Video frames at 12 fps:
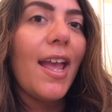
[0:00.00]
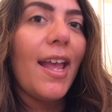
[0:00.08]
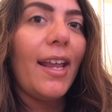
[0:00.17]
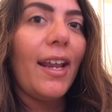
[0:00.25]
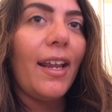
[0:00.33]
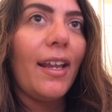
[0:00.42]

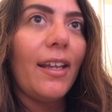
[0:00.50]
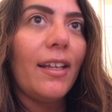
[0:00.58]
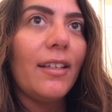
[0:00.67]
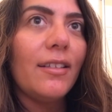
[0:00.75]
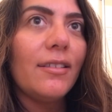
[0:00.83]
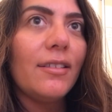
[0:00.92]

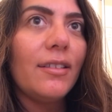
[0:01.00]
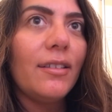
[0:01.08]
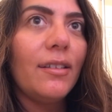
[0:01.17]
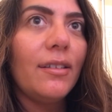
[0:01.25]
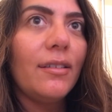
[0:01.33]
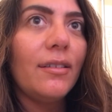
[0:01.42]
And
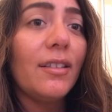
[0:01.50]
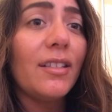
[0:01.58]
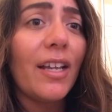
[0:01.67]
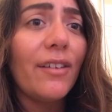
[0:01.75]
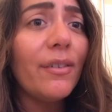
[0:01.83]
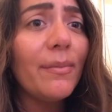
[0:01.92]

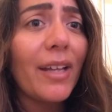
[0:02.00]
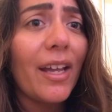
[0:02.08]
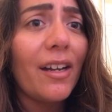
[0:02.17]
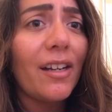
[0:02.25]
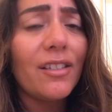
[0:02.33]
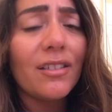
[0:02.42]
aside from
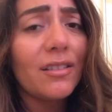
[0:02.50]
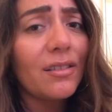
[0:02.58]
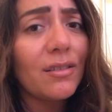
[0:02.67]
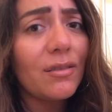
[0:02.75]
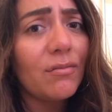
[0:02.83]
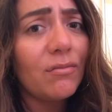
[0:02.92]
that, I
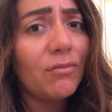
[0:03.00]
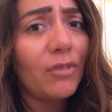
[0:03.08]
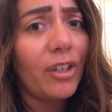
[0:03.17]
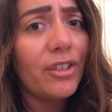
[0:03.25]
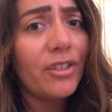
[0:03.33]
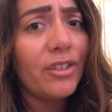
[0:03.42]
just
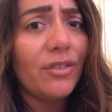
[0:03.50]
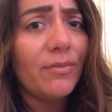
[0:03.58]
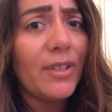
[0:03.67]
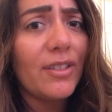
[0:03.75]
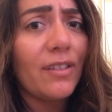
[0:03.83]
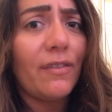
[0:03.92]
watch new
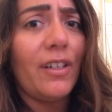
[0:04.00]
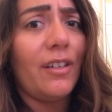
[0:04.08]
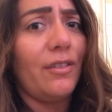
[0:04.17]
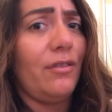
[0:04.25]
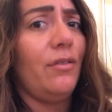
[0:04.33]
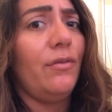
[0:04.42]
music
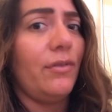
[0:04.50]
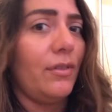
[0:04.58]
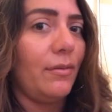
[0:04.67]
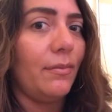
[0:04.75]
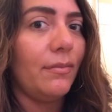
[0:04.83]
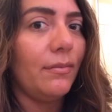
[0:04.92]
videos
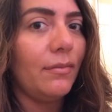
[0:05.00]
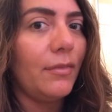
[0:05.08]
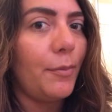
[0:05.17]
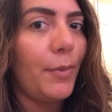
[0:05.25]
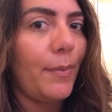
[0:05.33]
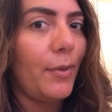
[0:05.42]
from
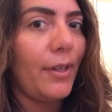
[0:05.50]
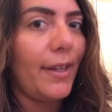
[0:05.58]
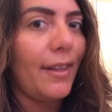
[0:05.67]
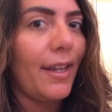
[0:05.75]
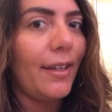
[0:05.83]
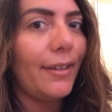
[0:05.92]
the people I
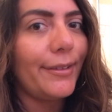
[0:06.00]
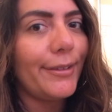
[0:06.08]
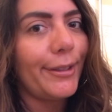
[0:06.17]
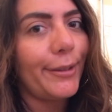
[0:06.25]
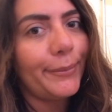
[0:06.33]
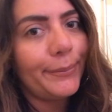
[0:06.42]
like.
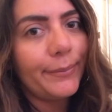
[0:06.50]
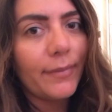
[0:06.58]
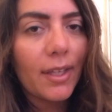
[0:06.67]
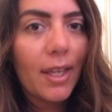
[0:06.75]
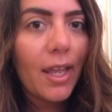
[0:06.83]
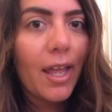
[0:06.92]
So
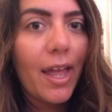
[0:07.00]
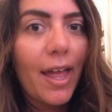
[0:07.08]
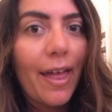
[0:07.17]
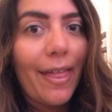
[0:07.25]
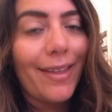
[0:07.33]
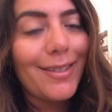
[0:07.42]

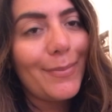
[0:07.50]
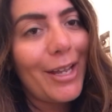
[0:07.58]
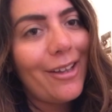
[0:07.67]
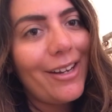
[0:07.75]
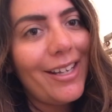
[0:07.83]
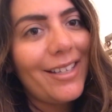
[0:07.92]
that's
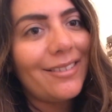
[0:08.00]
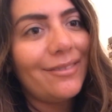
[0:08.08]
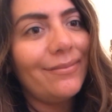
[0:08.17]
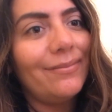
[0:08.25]
about it.